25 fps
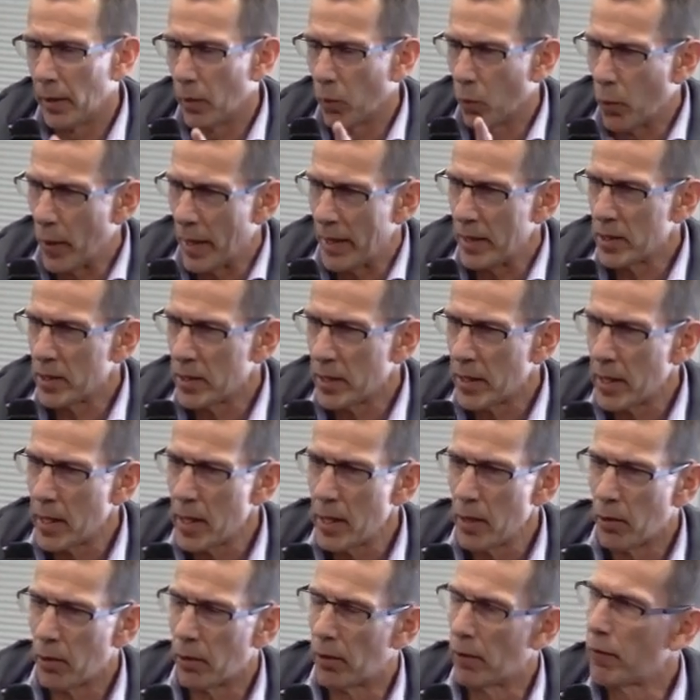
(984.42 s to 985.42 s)
And on a
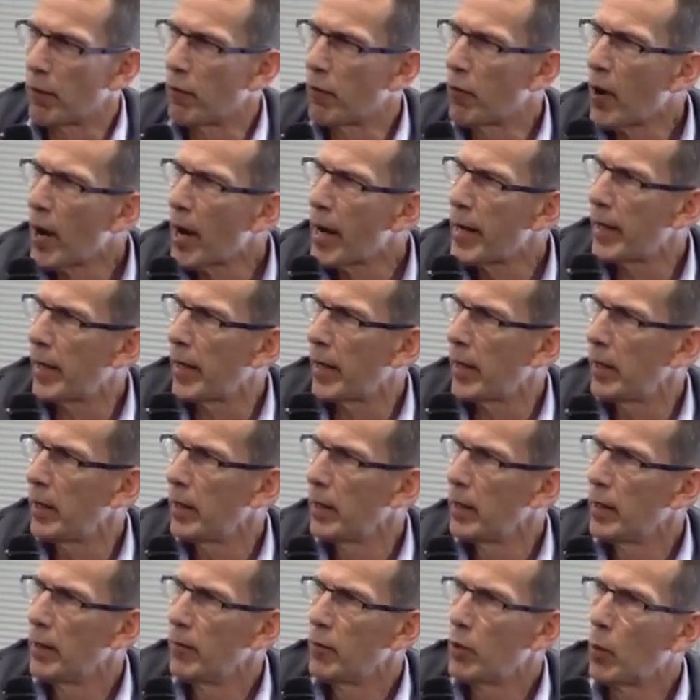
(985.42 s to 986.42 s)
Wednesday or a Friday,
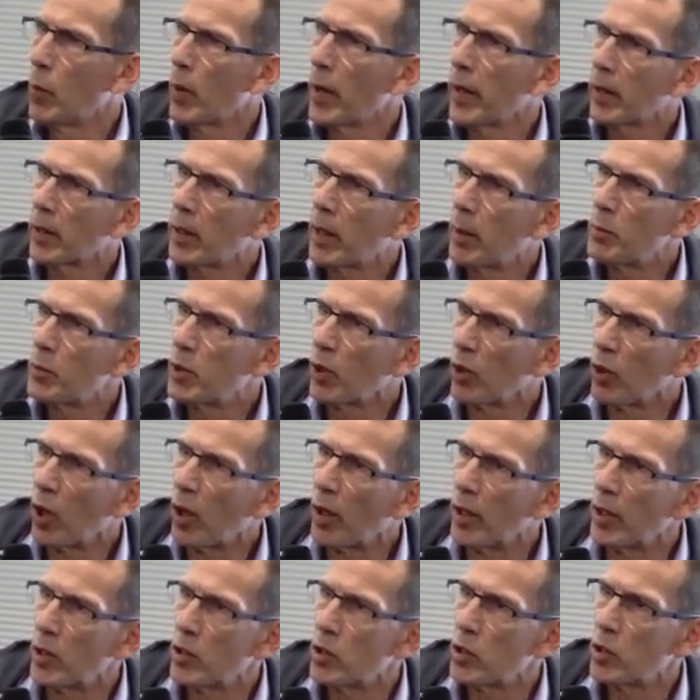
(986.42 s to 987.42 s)
if you want to come to
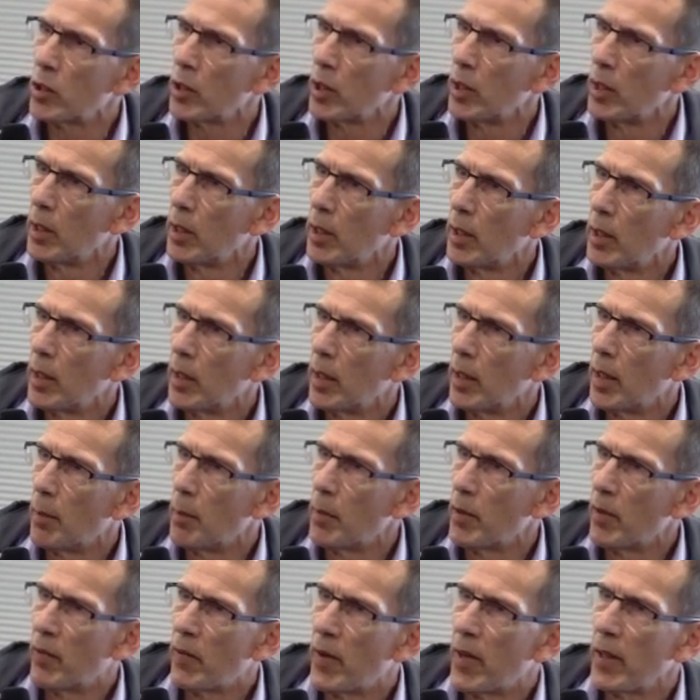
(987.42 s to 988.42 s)
lunch,
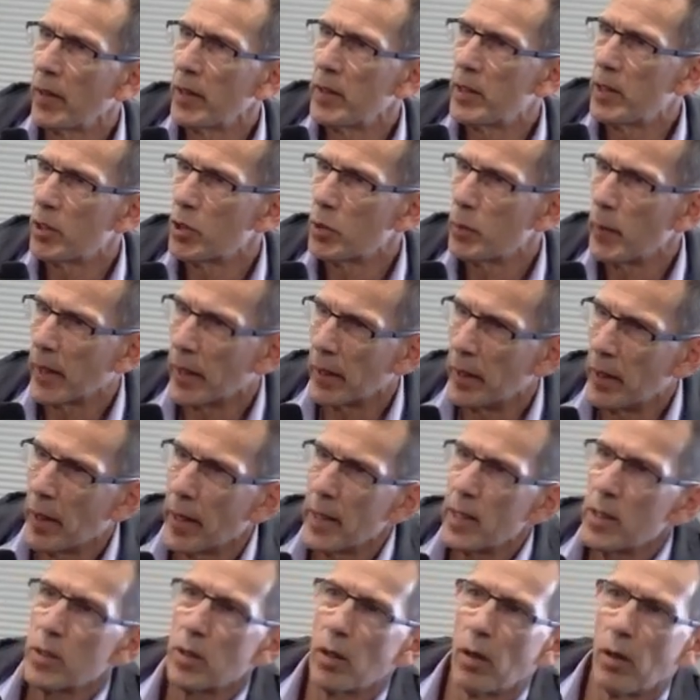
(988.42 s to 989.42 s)
the volunteers make a
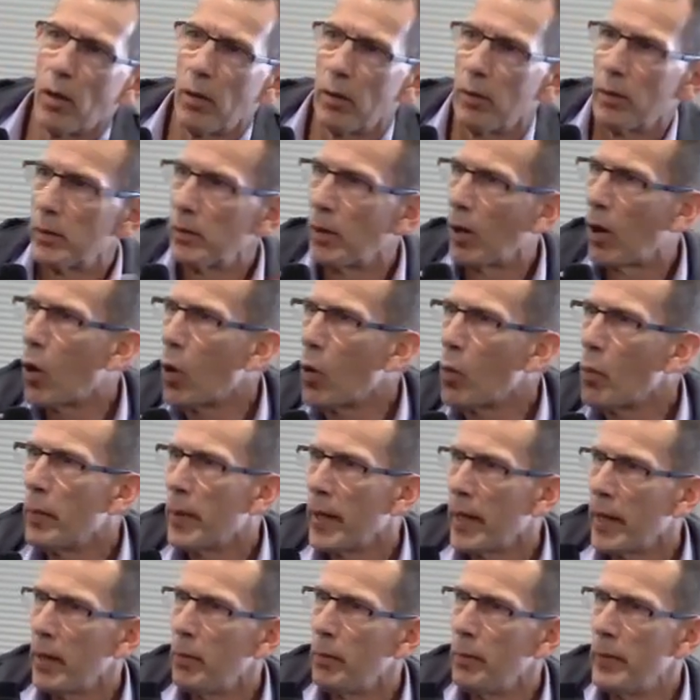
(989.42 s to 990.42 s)
nice
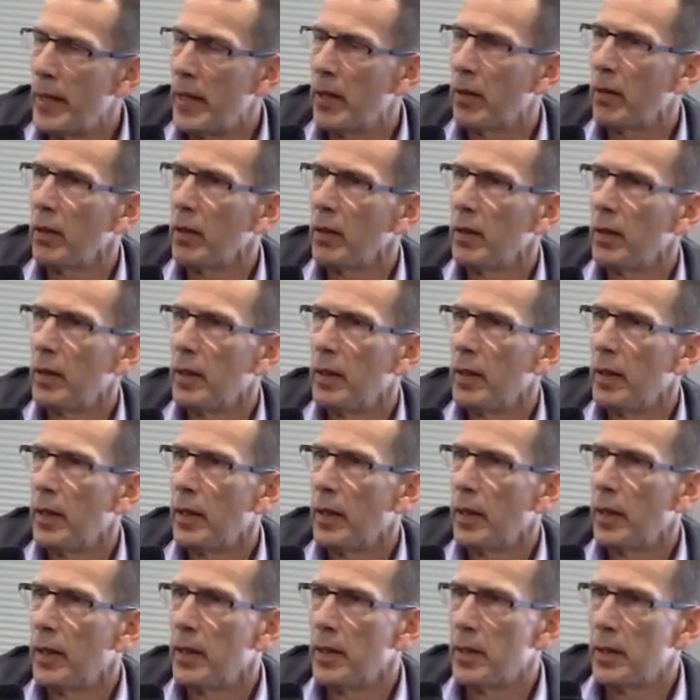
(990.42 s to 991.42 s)
homemade meal.
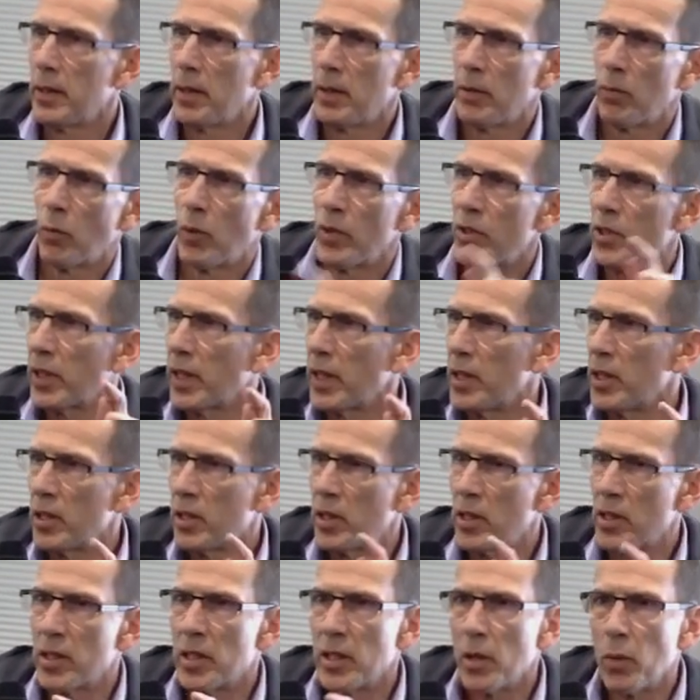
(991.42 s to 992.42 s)
And once again,
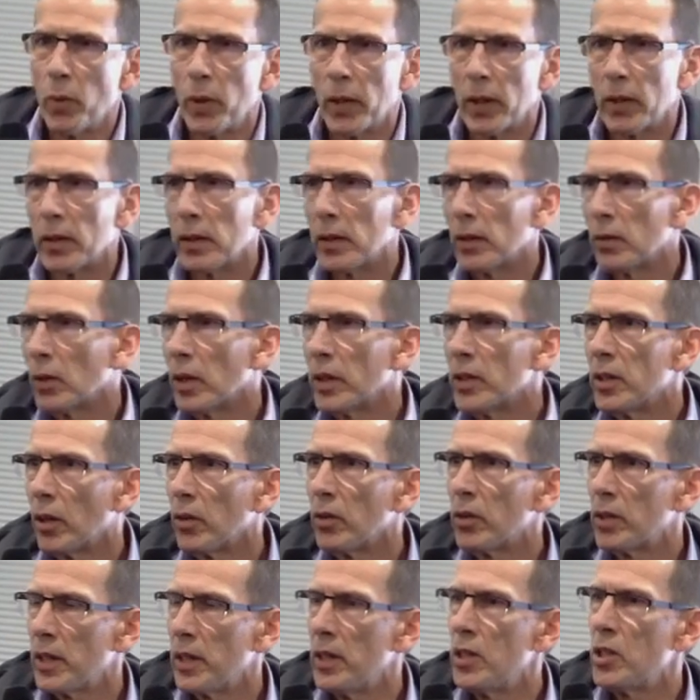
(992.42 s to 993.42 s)
just to see what
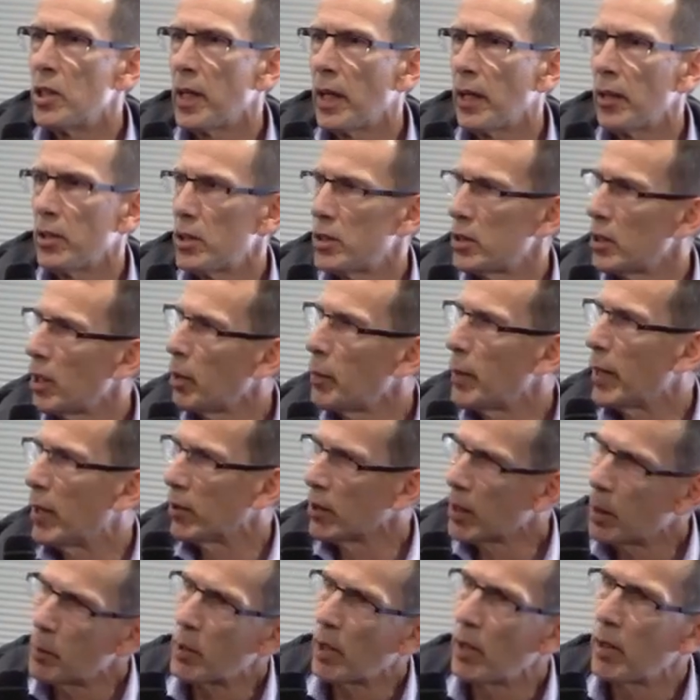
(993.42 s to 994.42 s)
Adult Teen Challenge is all
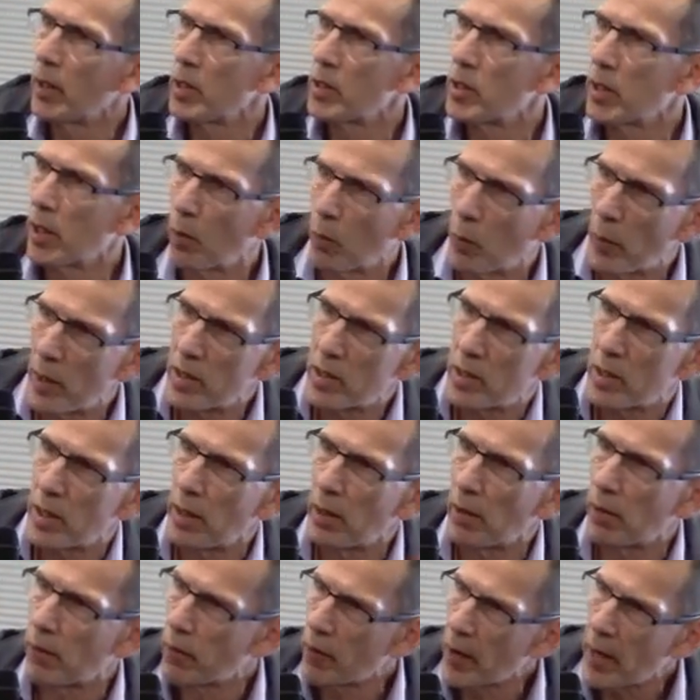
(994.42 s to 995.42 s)
about, come to lunch on a
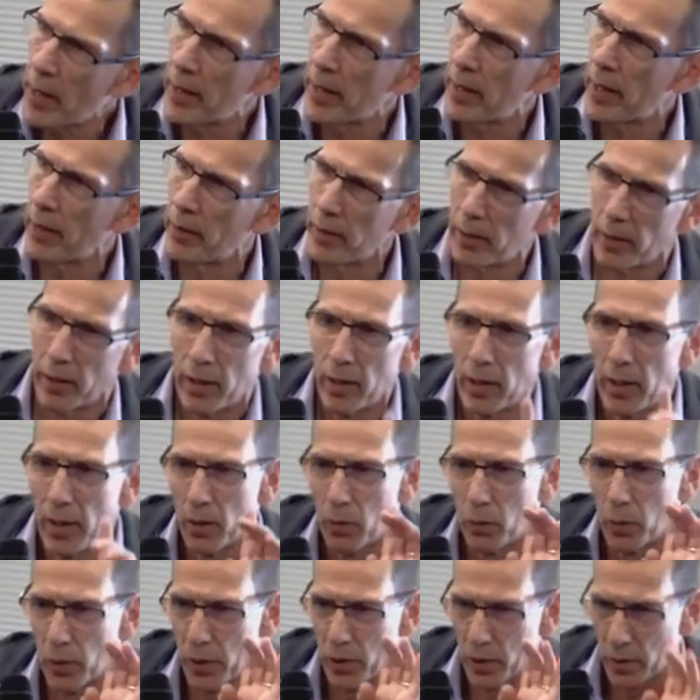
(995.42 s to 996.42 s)
Wednesday or a Friday down there.
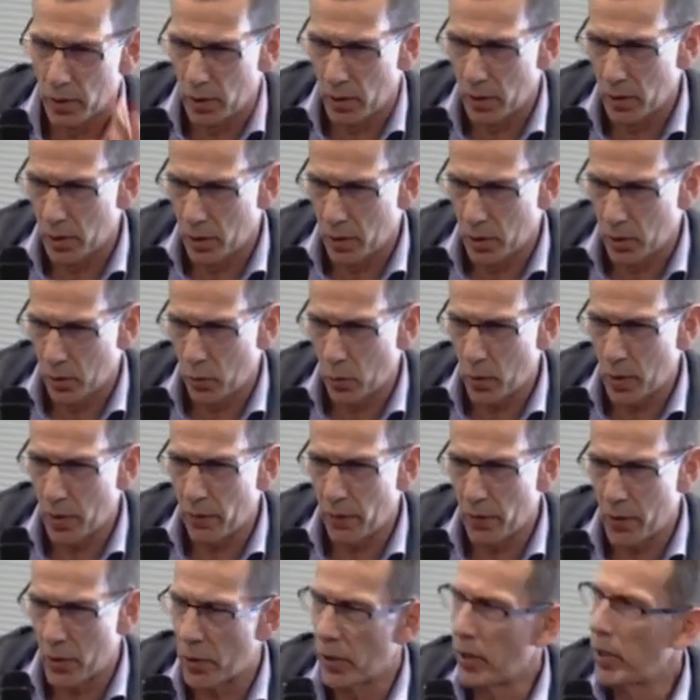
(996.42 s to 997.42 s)
We're 12:30
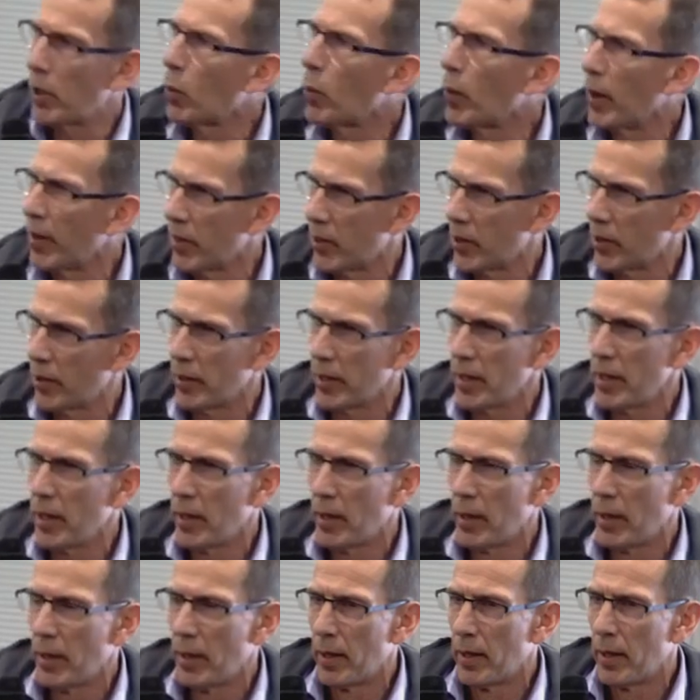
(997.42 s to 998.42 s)
to
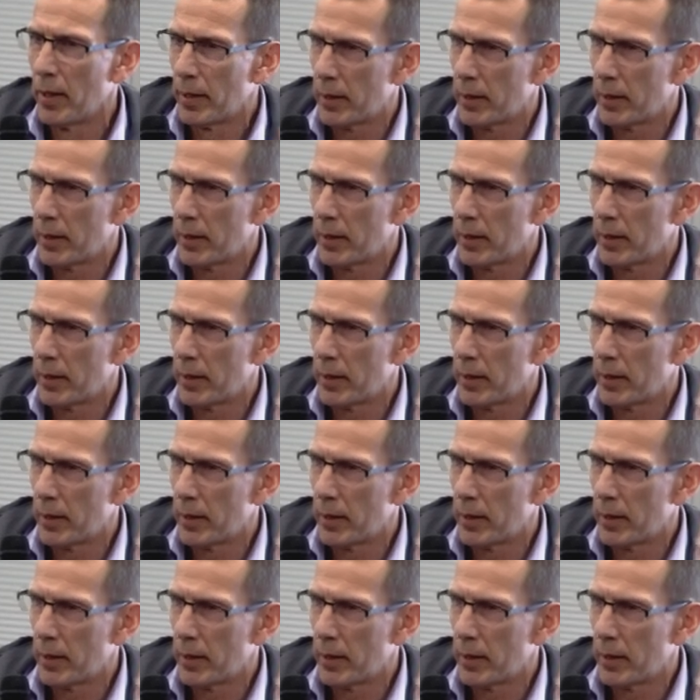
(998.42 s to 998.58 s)
1:30,